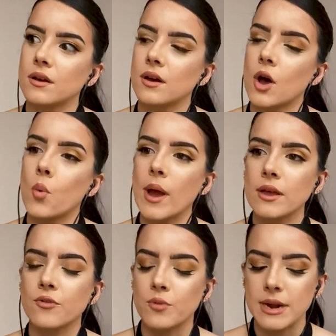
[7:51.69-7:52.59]
a way
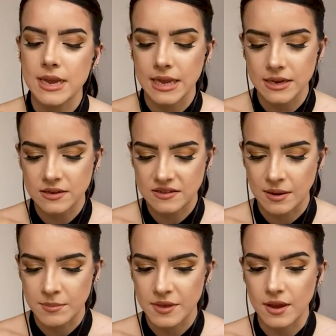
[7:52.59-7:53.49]
of reading into
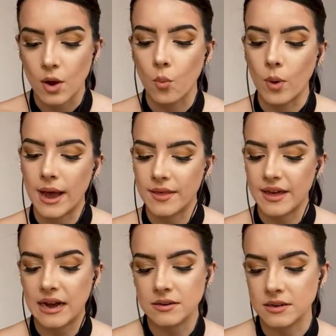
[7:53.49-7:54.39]
something where
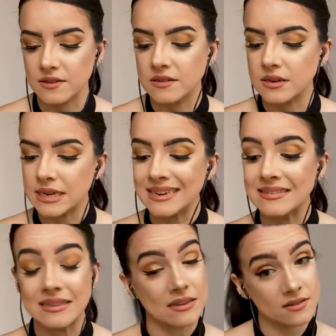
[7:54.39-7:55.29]
that doesn't
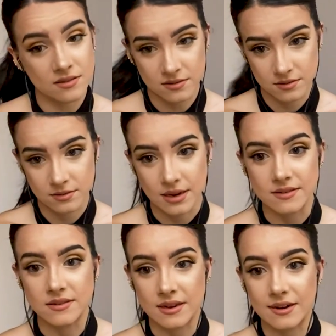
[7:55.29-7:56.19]
exist
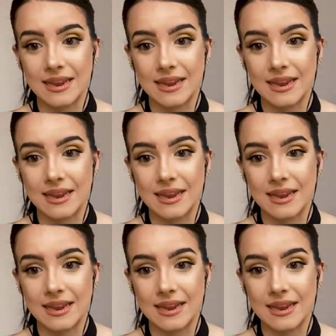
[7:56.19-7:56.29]
necessarily.